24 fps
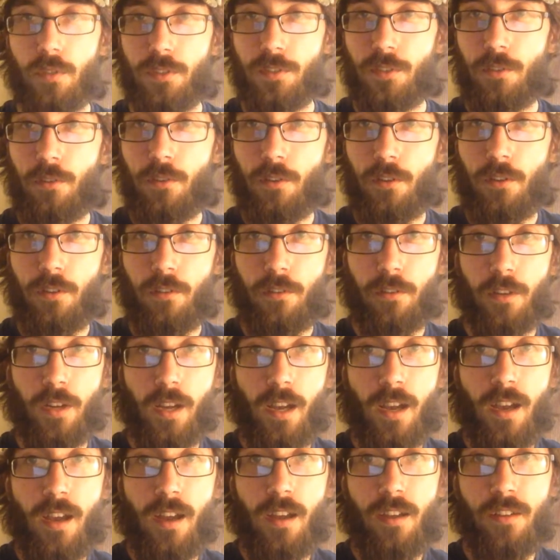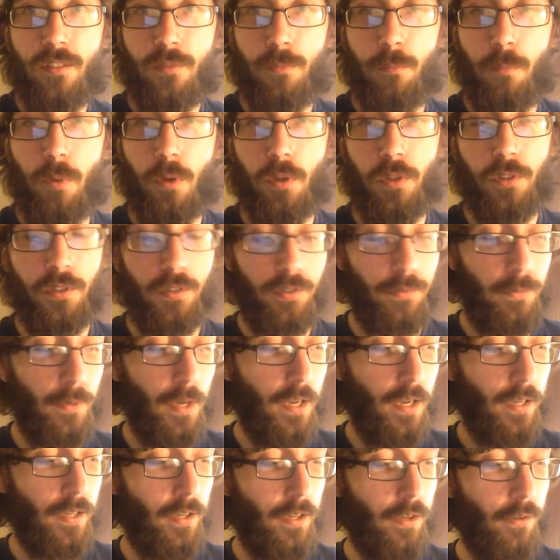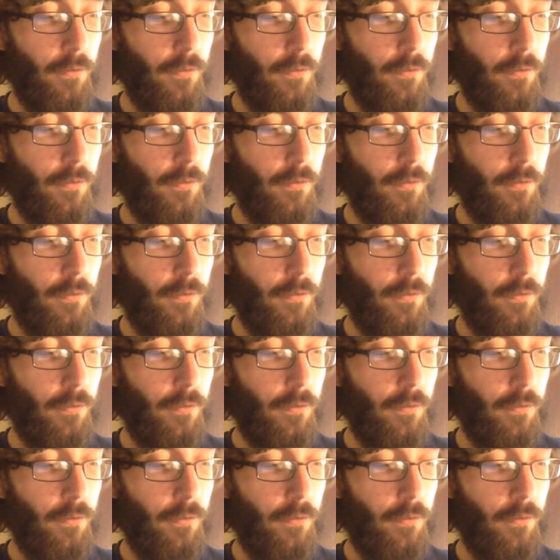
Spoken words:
What's going on, guys? Berg's back